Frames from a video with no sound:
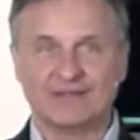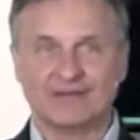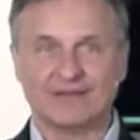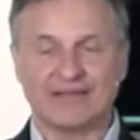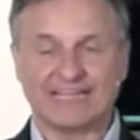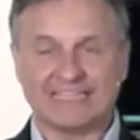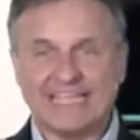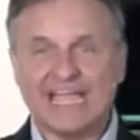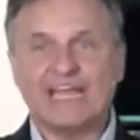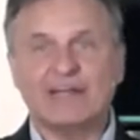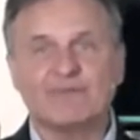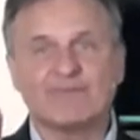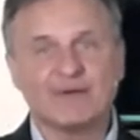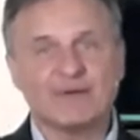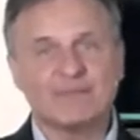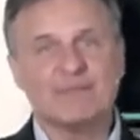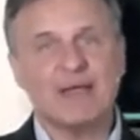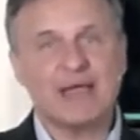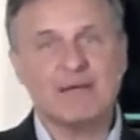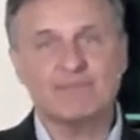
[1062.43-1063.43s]
Again,
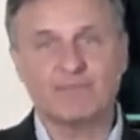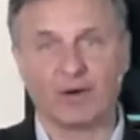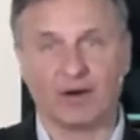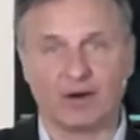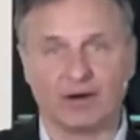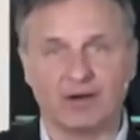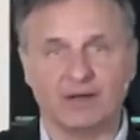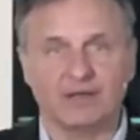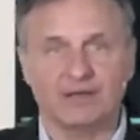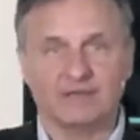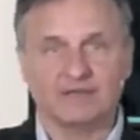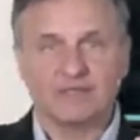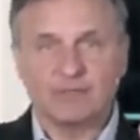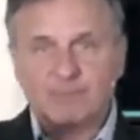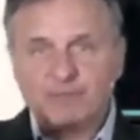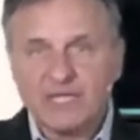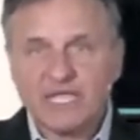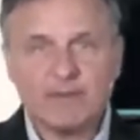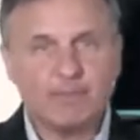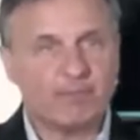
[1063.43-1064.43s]
remember, the
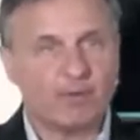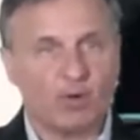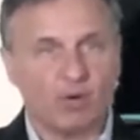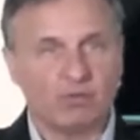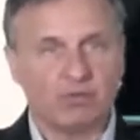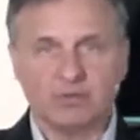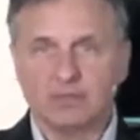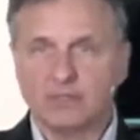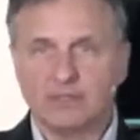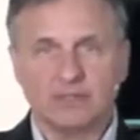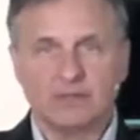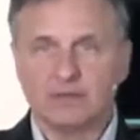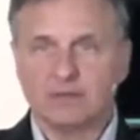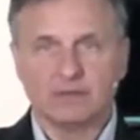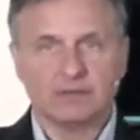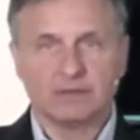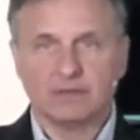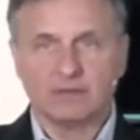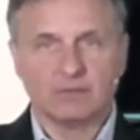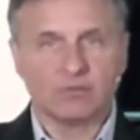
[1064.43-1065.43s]
people
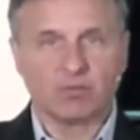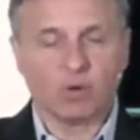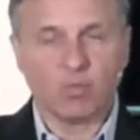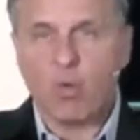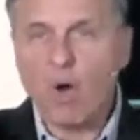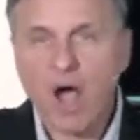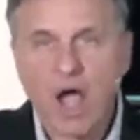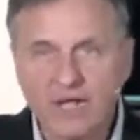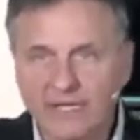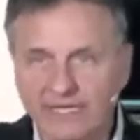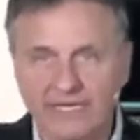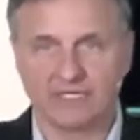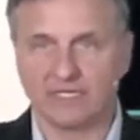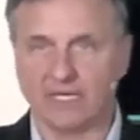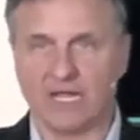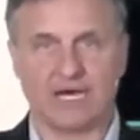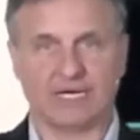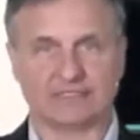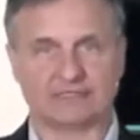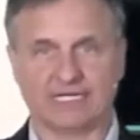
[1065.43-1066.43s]
were walking a
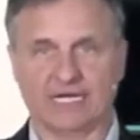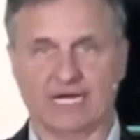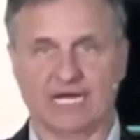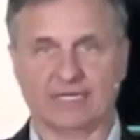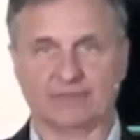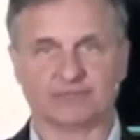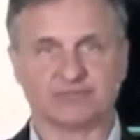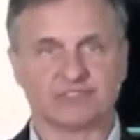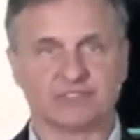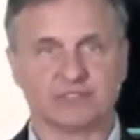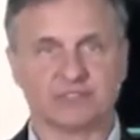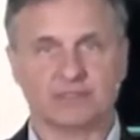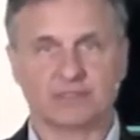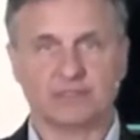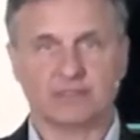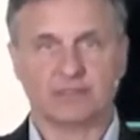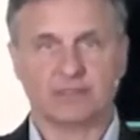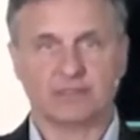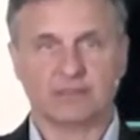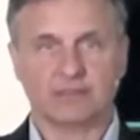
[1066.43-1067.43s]
lot of times.
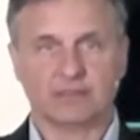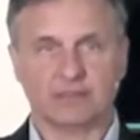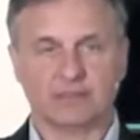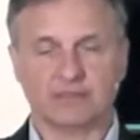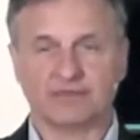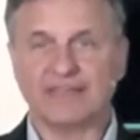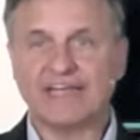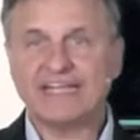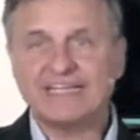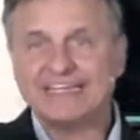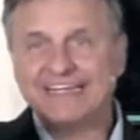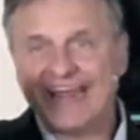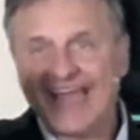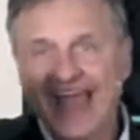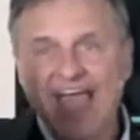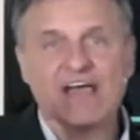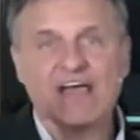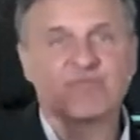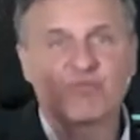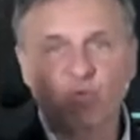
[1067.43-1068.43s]
They didn't
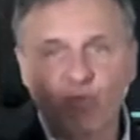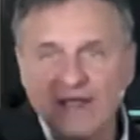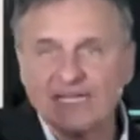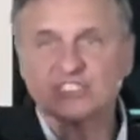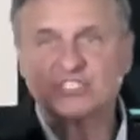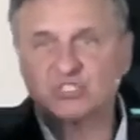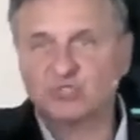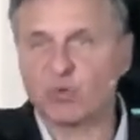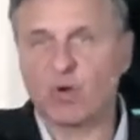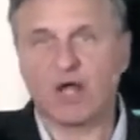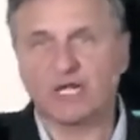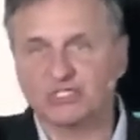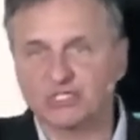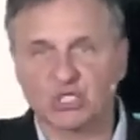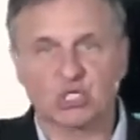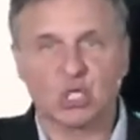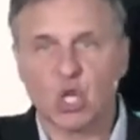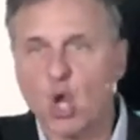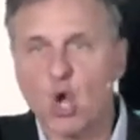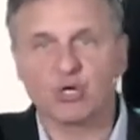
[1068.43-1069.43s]
have restaurants
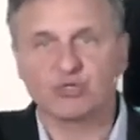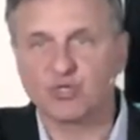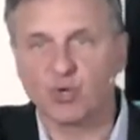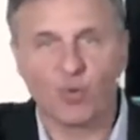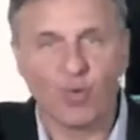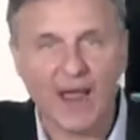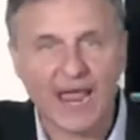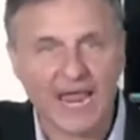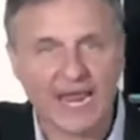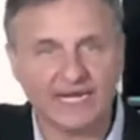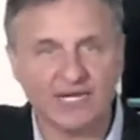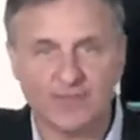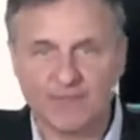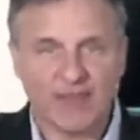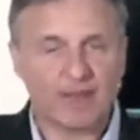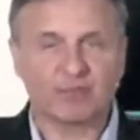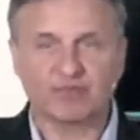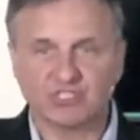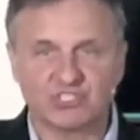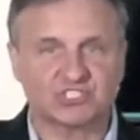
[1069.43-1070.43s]
along the way to be
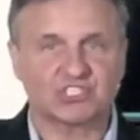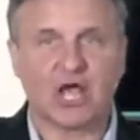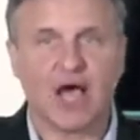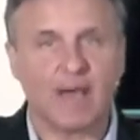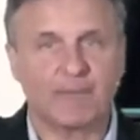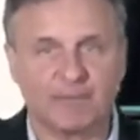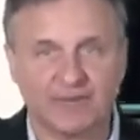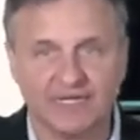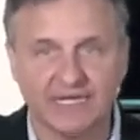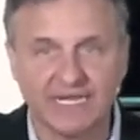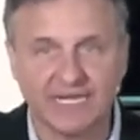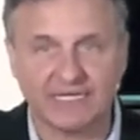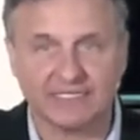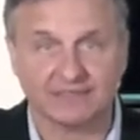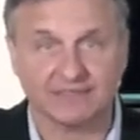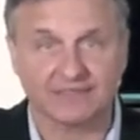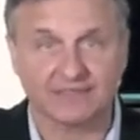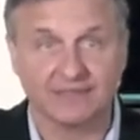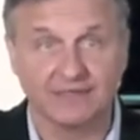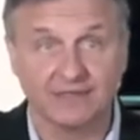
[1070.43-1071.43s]
able to stop and eat.
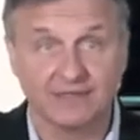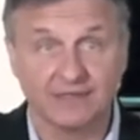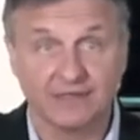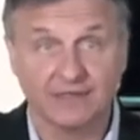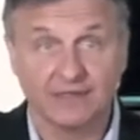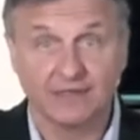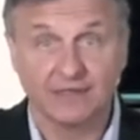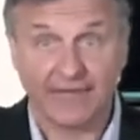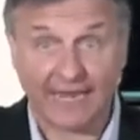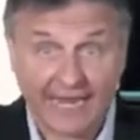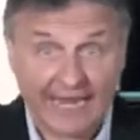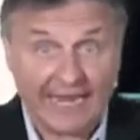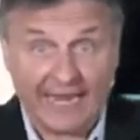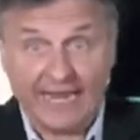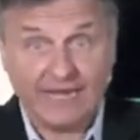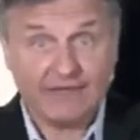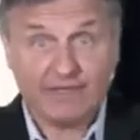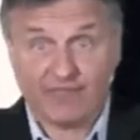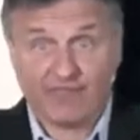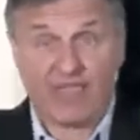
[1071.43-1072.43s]

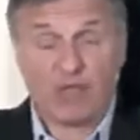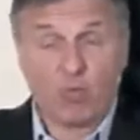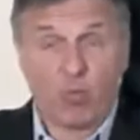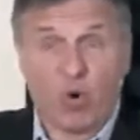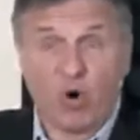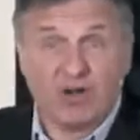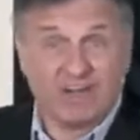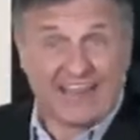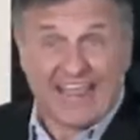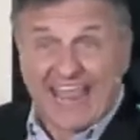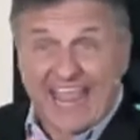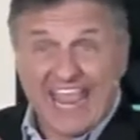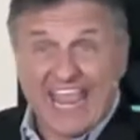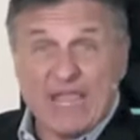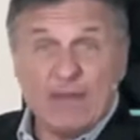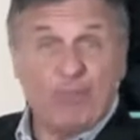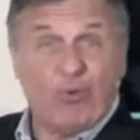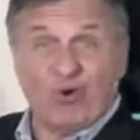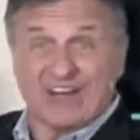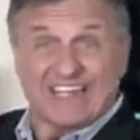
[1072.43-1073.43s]
And they weren't
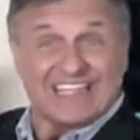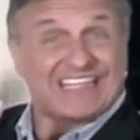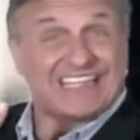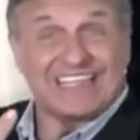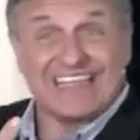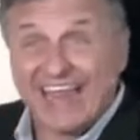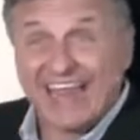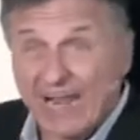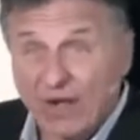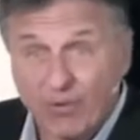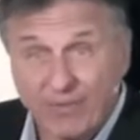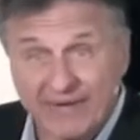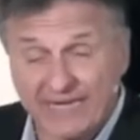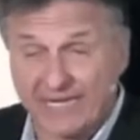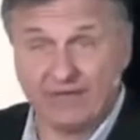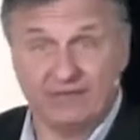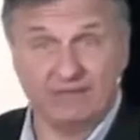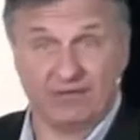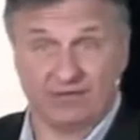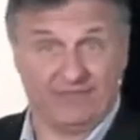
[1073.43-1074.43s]
able to
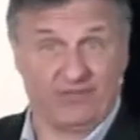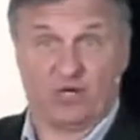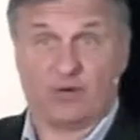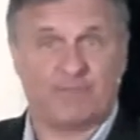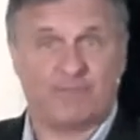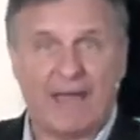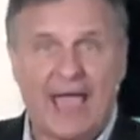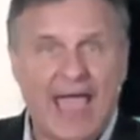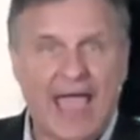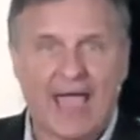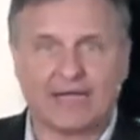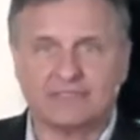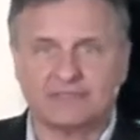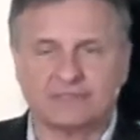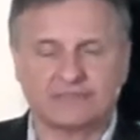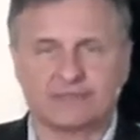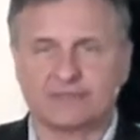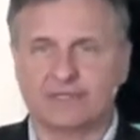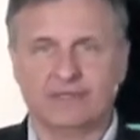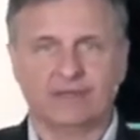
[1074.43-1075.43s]
carry on their
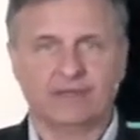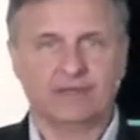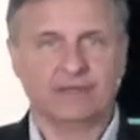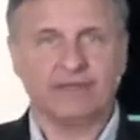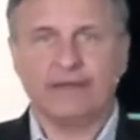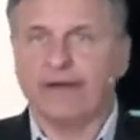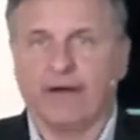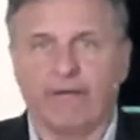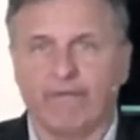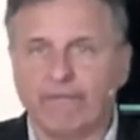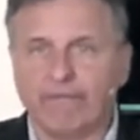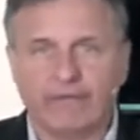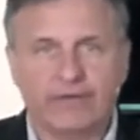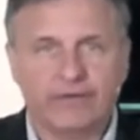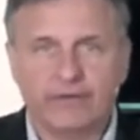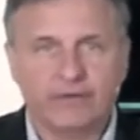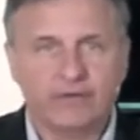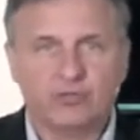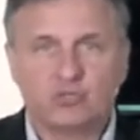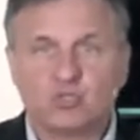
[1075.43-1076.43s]
backs, you know,
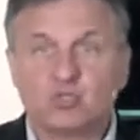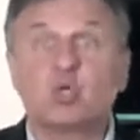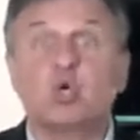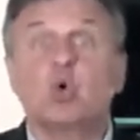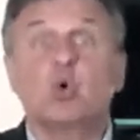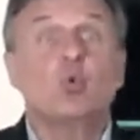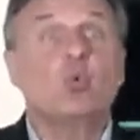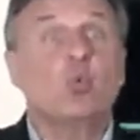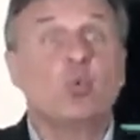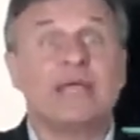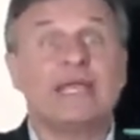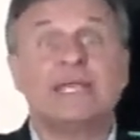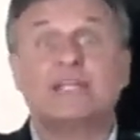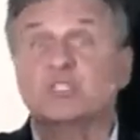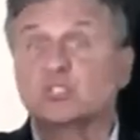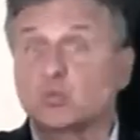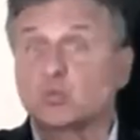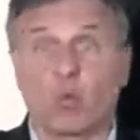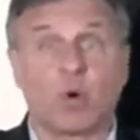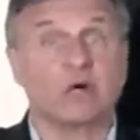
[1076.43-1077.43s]
two
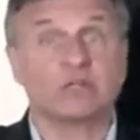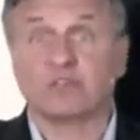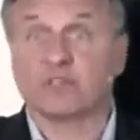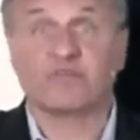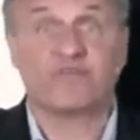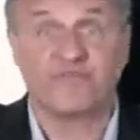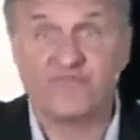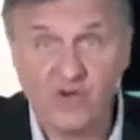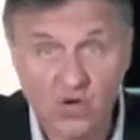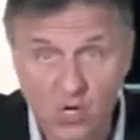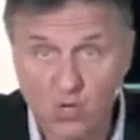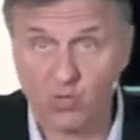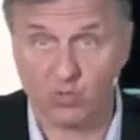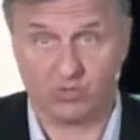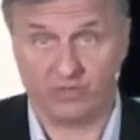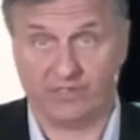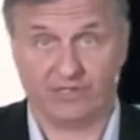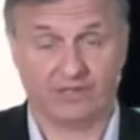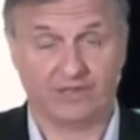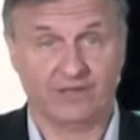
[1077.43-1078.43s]
weeks worth of food.